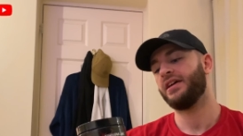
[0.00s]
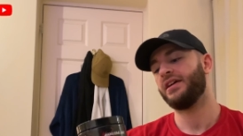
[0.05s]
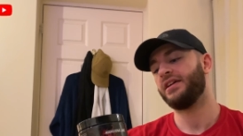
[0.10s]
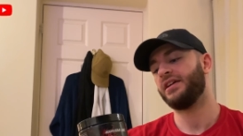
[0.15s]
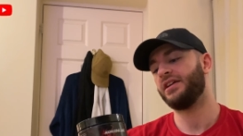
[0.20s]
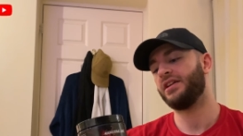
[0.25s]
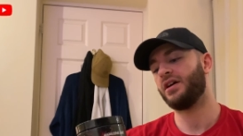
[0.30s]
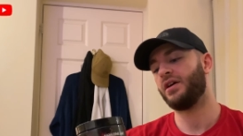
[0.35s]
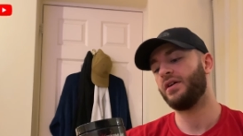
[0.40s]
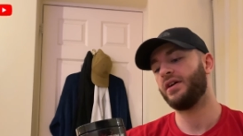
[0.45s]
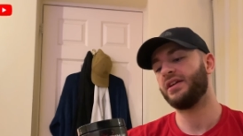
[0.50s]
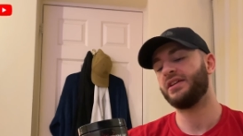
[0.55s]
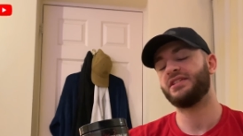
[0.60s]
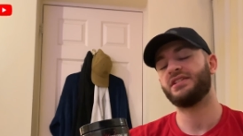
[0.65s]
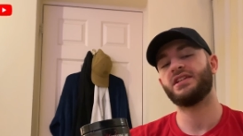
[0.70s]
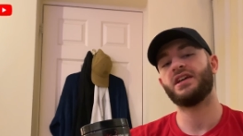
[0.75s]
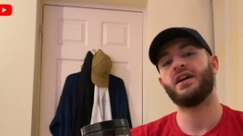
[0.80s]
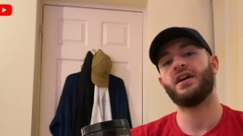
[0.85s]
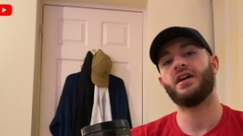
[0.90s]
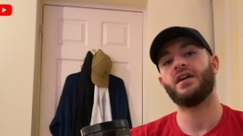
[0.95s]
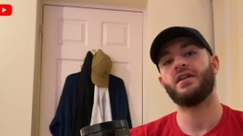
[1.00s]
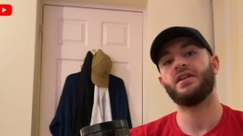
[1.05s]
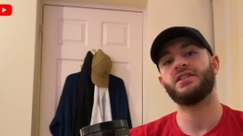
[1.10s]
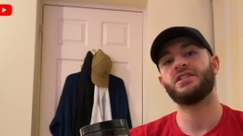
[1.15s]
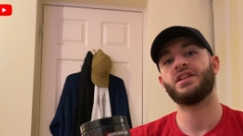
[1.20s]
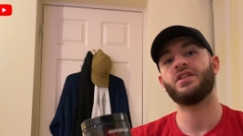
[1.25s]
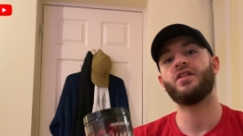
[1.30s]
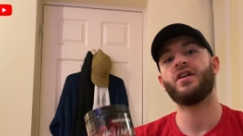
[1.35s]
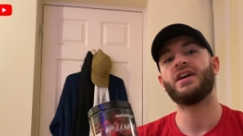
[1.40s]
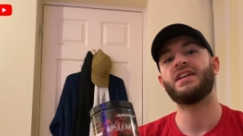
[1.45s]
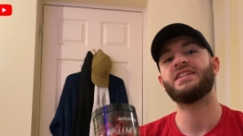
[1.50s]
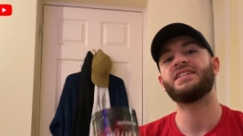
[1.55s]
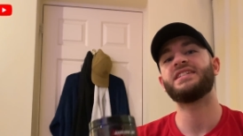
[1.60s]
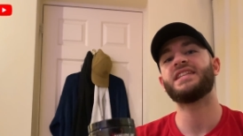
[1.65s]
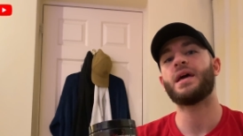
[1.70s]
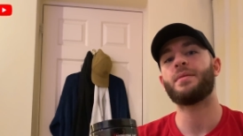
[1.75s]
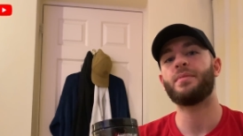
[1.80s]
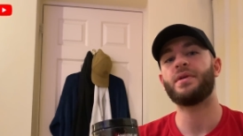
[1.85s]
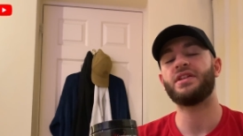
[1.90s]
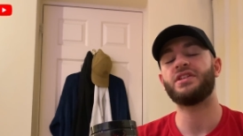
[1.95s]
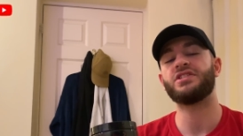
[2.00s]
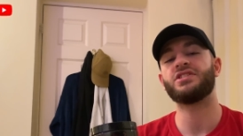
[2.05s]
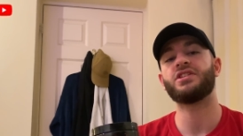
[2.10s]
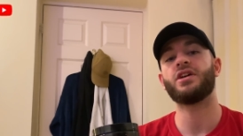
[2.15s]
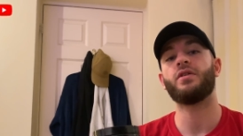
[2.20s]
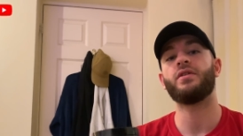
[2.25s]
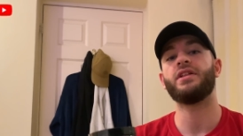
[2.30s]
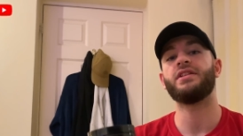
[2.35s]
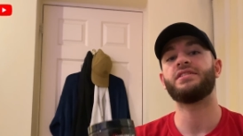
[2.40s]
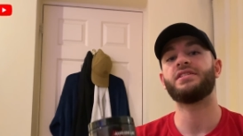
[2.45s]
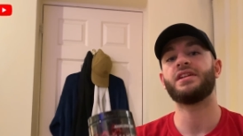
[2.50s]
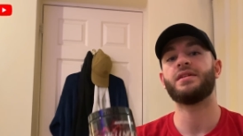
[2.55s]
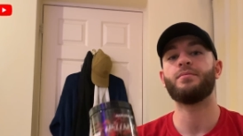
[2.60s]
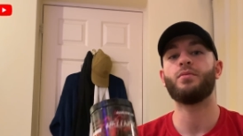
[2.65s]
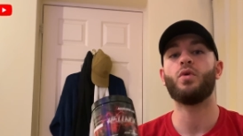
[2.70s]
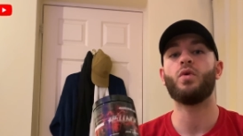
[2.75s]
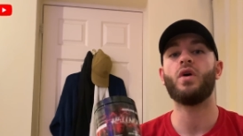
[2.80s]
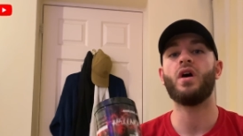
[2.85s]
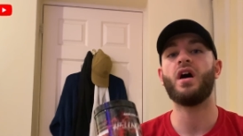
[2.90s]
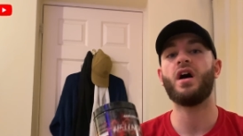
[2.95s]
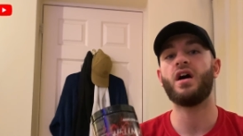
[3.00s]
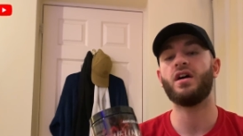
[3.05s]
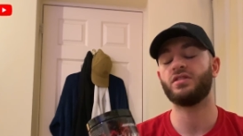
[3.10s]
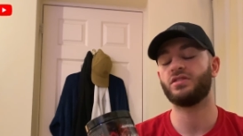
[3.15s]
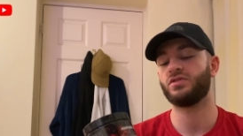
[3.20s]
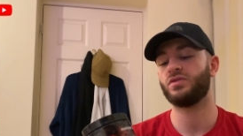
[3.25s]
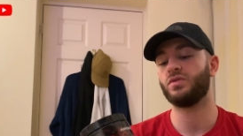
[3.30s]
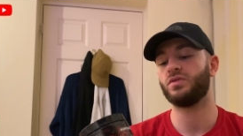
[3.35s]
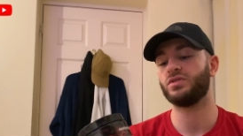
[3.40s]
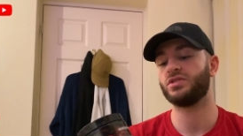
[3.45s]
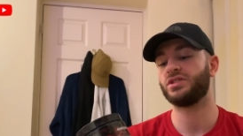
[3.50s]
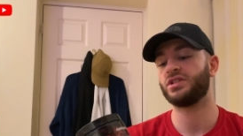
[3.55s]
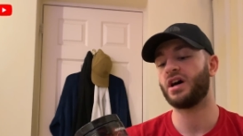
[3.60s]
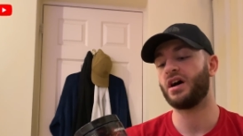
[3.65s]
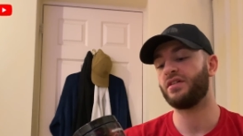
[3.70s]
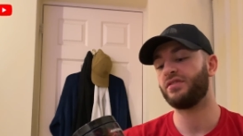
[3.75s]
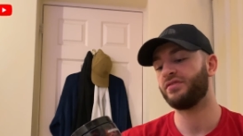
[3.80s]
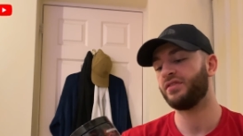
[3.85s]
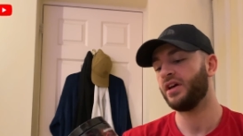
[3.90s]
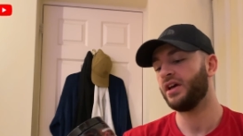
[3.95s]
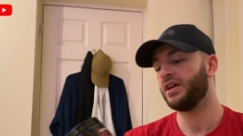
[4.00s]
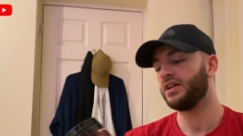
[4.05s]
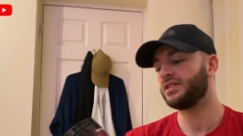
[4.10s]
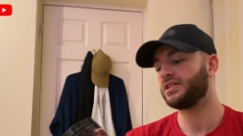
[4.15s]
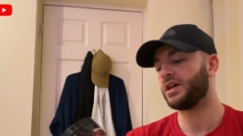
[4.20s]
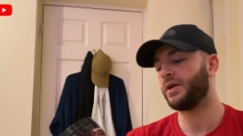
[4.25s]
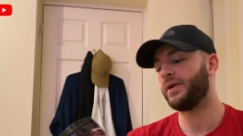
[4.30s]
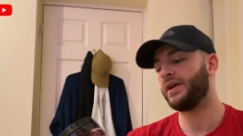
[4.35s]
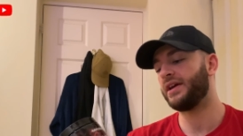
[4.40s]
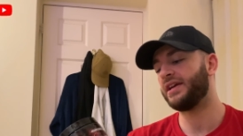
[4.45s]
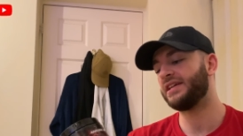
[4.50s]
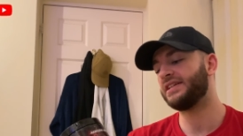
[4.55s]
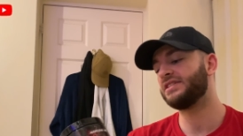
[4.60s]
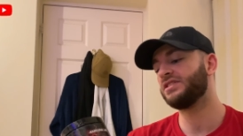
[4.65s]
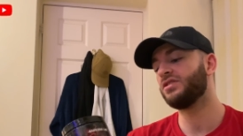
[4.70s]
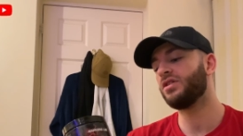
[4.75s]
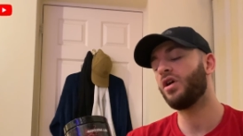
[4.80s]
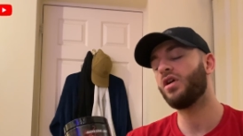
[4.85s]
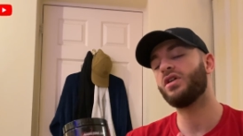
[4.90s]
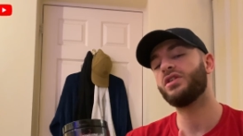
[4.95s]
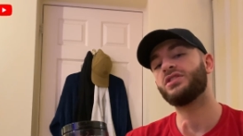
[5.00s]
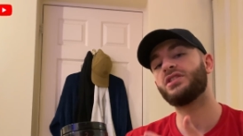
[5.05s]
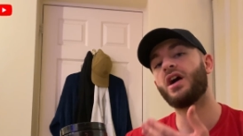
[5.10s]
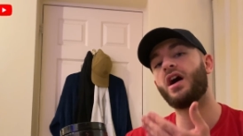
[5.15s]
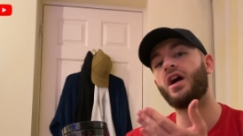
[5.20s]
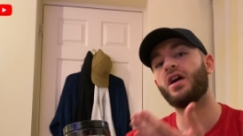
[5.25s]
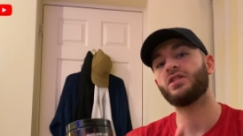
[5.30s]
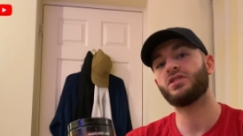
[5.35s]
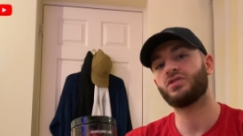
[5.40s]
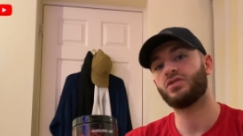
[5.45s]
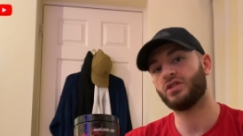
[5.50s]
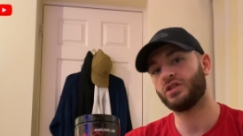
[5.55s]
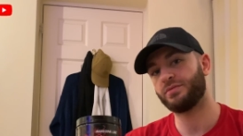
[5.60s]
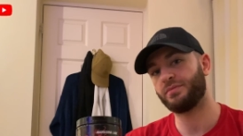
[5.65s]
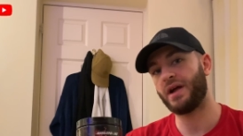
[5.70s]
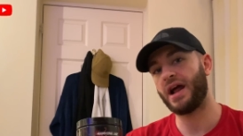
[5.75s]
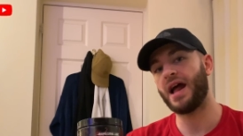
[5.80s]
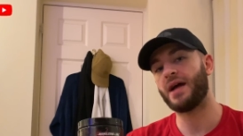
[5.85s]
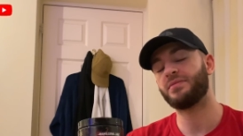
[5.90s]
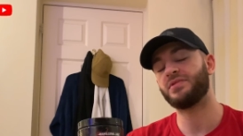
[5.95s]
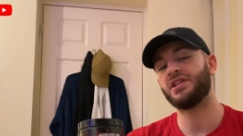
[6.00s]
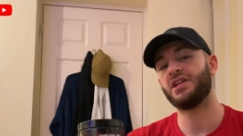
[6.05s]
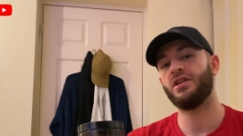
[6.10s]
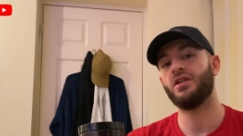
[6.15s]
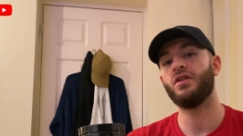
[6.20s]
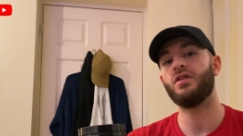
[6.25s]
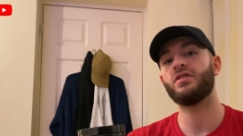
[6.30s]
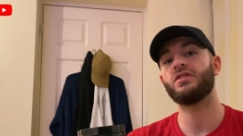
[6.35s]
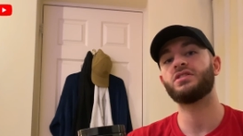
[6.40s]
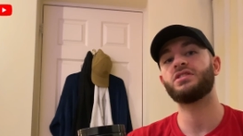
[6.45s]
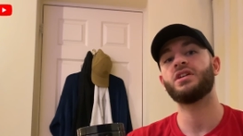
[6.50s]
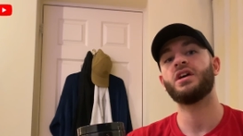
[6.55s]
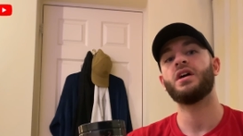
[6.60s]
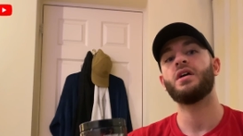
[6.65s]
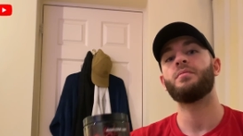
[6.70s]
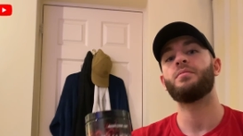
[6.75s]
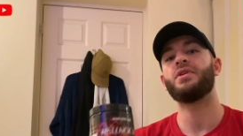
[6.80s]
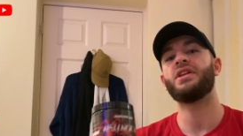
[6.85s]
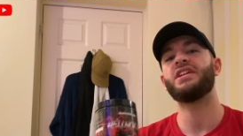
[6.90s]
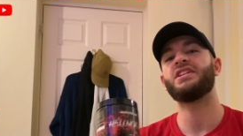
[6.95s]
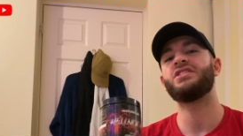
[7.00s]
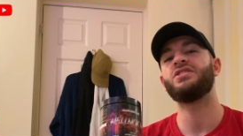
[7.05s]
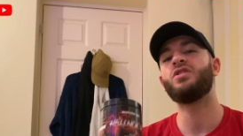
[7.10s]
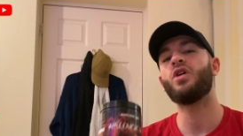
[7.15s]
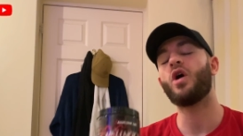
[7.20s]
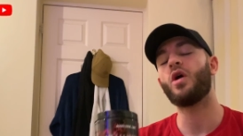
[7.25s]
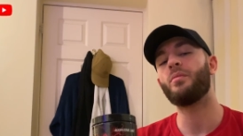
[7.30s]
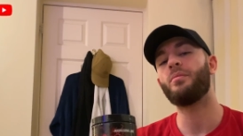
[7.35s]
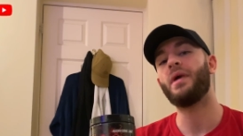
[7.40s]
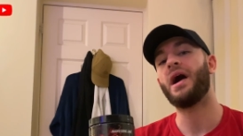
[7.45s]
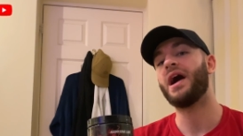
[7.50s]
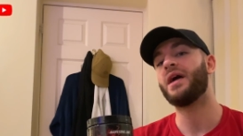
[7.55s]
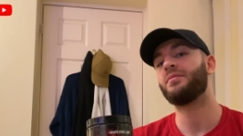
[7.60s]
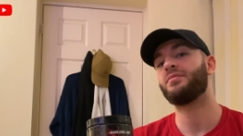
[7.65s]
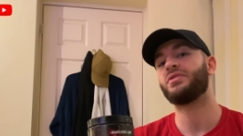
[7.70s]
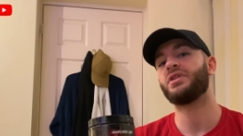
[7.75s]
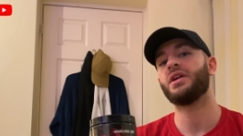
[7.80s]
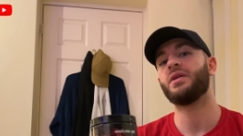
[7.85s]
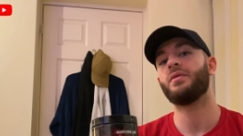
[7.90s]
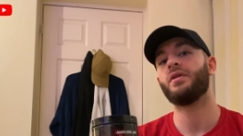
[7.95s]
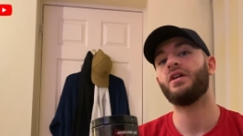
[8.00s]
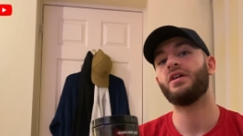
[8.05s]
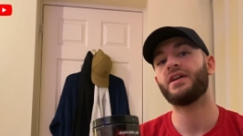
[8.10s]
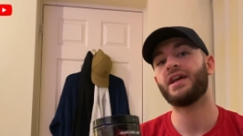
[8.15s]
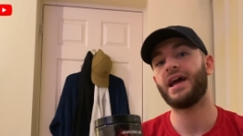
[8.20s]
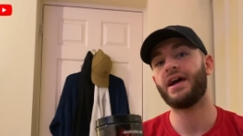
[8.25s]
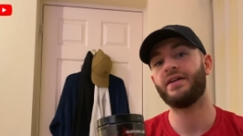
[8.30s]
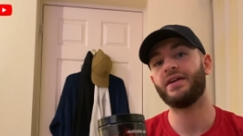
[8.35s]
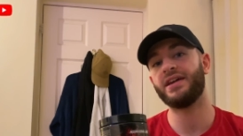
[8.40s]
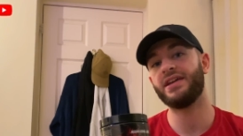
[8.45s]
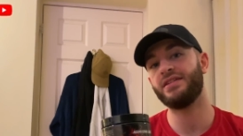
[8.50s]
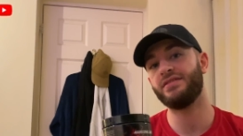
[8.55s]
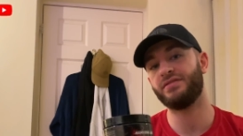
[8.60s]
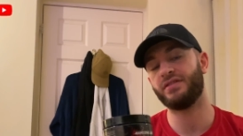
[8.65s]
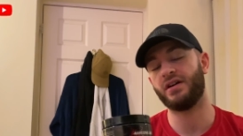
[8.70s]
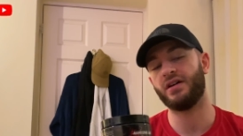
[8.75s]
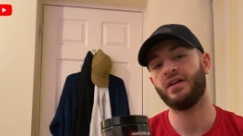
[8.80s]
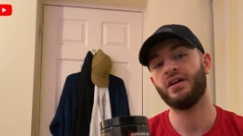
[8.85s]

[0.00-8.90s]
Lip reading: It's a nice stepping stone into the more hardcore stuff. So it is not as hardcore as perhaps it looks, but it's not a bad pre-workout either.